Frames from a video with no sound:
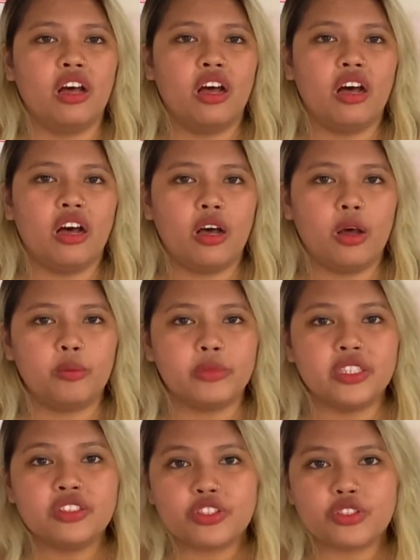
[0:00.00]

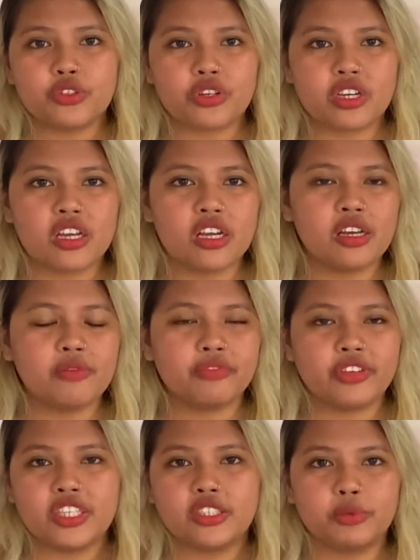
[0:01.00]
Instagram,
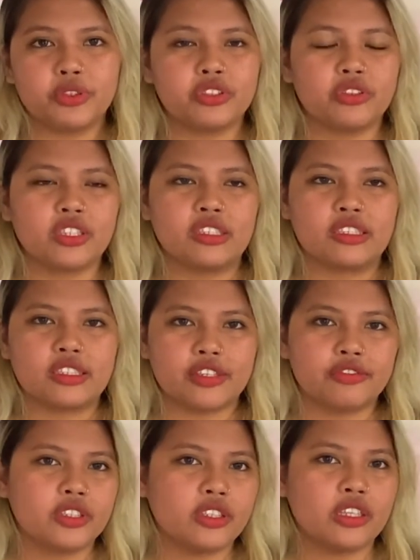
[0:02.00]
Facebook. You can
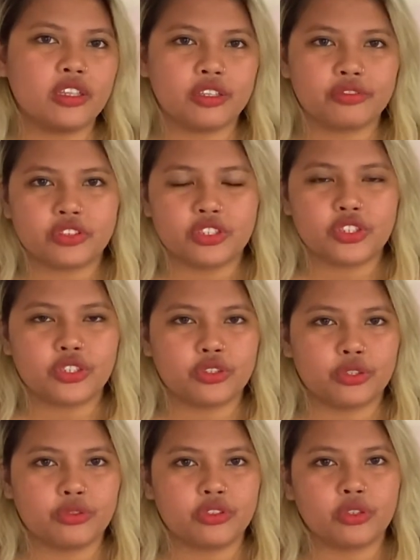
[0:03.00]
definitely leverage
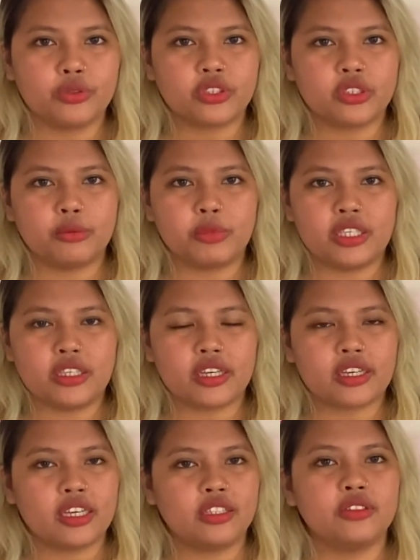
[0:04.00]
those social media
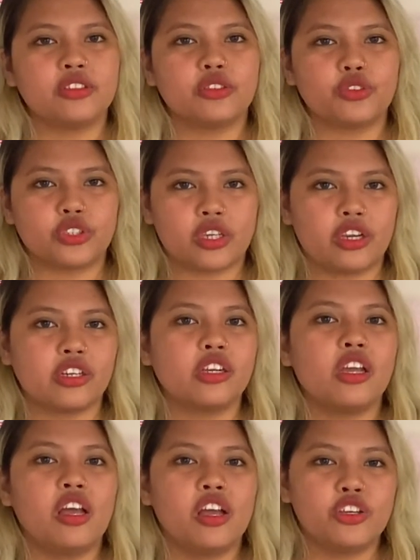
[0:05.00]
accounts to share
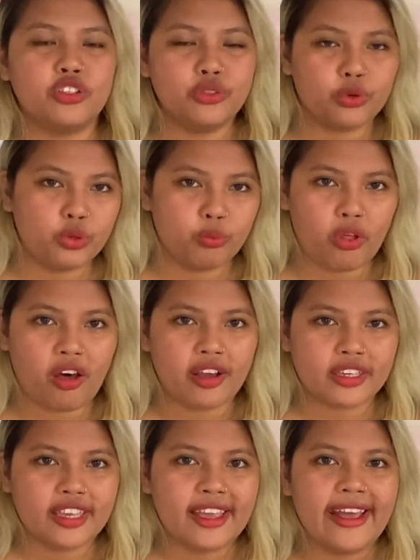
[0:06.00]
your blog.
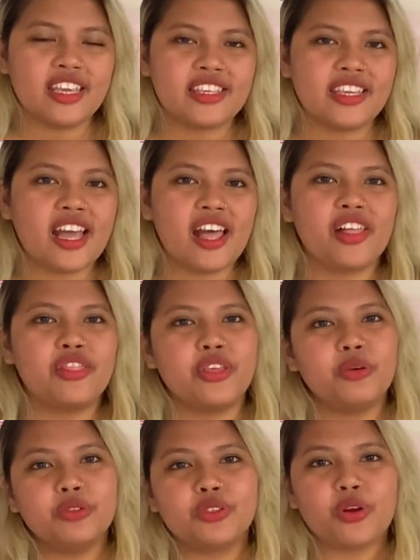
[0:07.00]
Yeah,
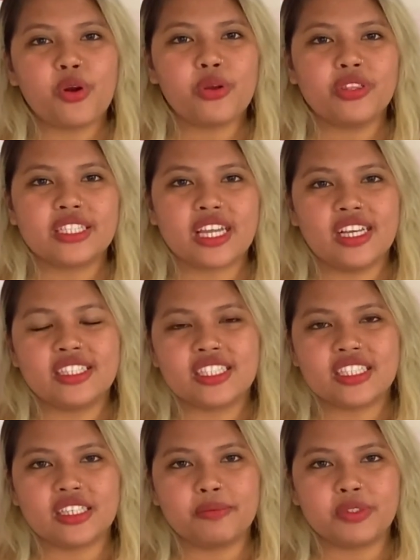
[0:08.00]
those are the 10
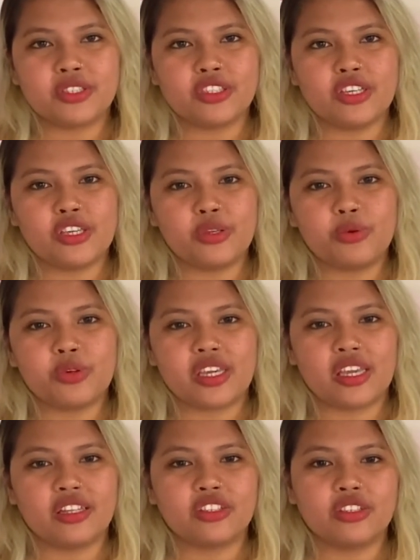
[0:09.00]
steps that you can